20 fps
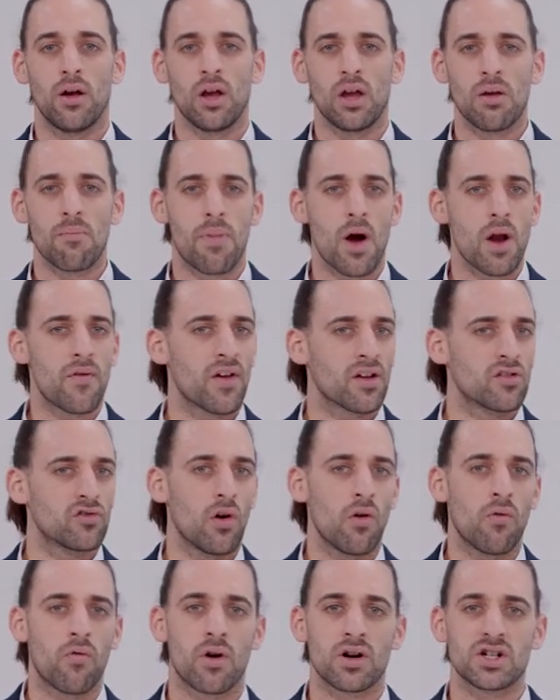imperfect
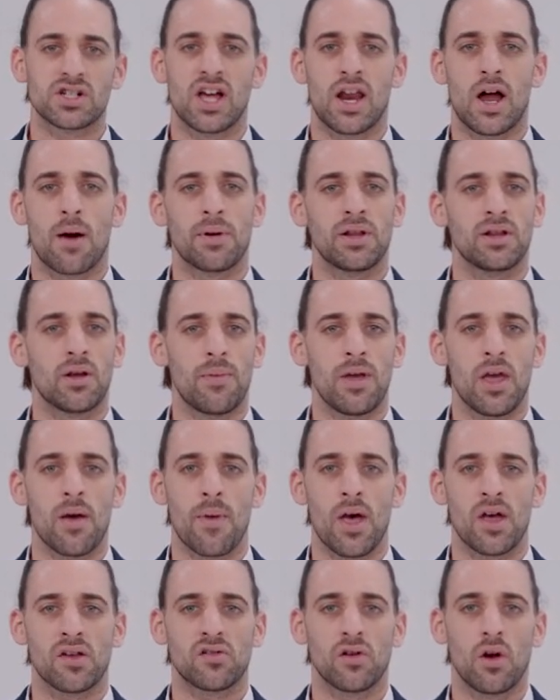software setup in the V
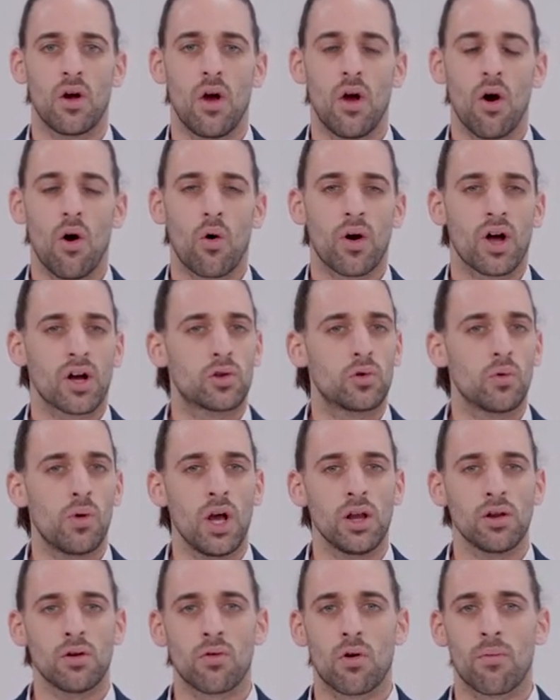M S, or
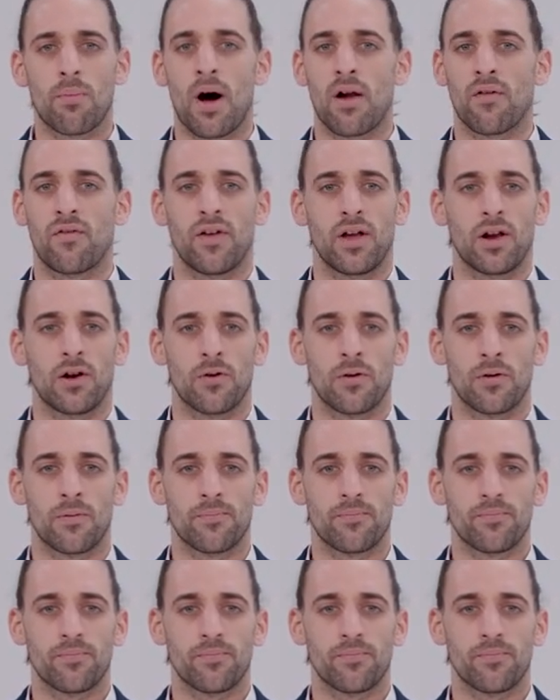actuator or valve failure.